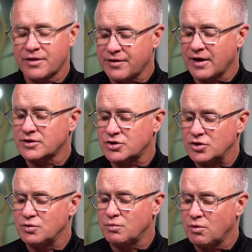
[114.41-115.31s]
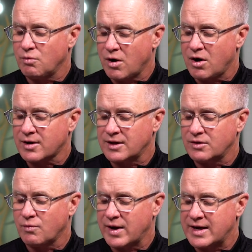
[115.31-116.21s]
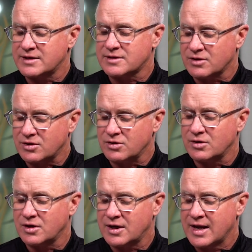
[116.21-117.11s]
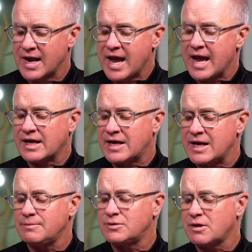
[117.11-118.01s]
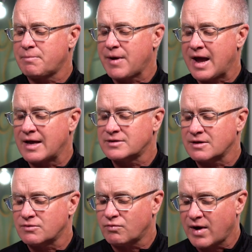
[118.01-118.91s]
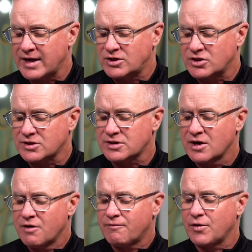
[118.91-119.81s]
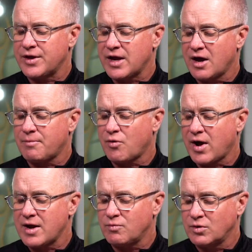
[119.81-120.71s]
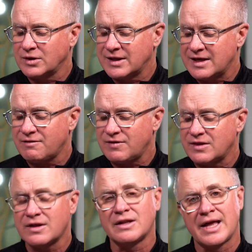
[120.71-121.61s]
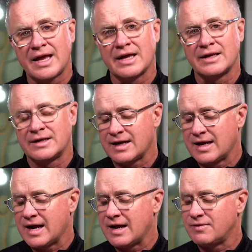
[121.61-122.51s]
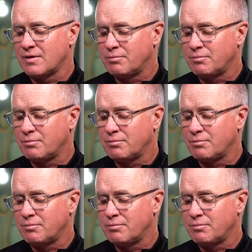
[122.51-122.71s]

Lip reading: Thus you will walk in the ways of the good, and keep to the paths of the righteous, for the upright will live in the land, and the